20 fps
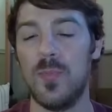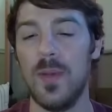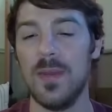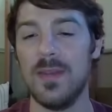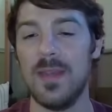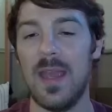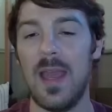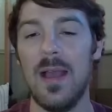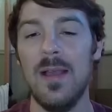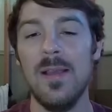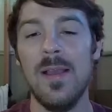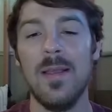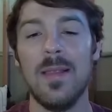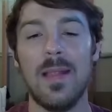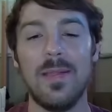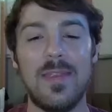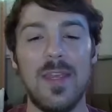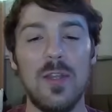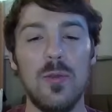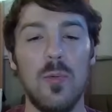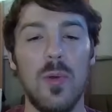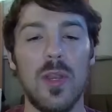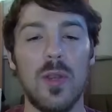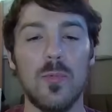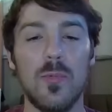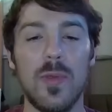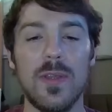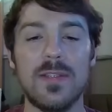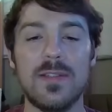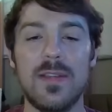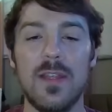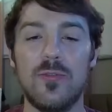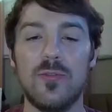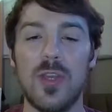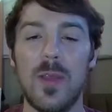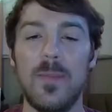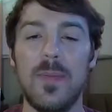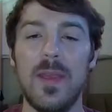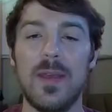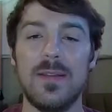But yeah, didn't want to risk the
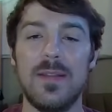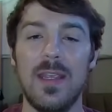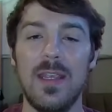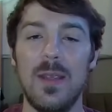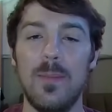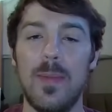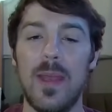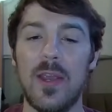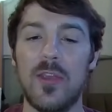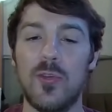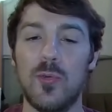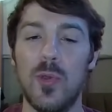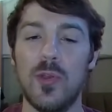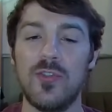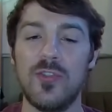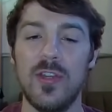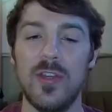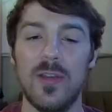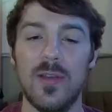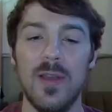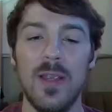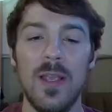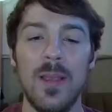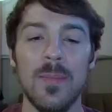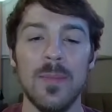Drapion taking back Switch here,